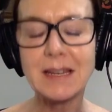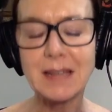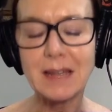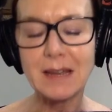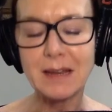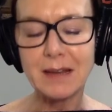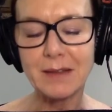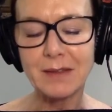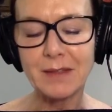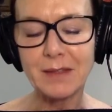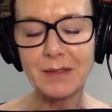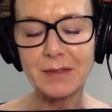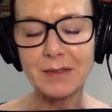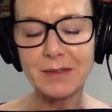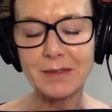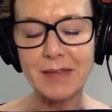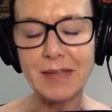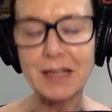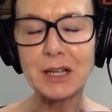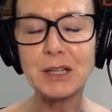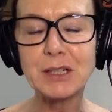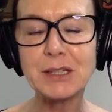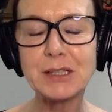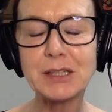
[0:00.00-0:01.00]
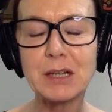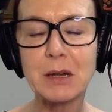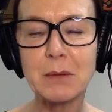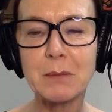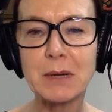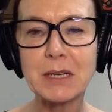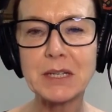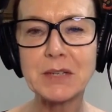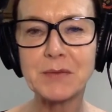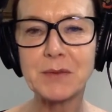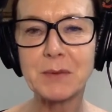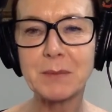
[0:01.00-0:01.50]
Edeenne, thank you
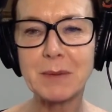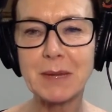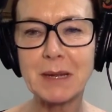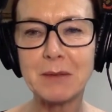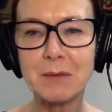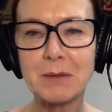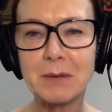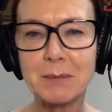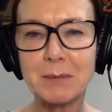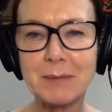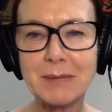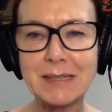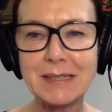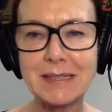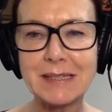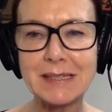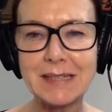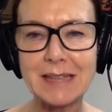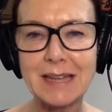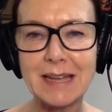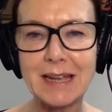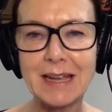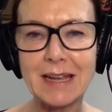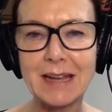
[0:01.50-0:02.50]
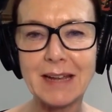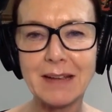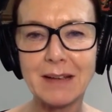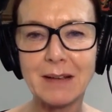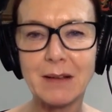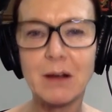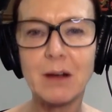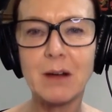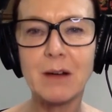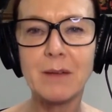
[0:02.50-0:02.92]
so much for being with me today.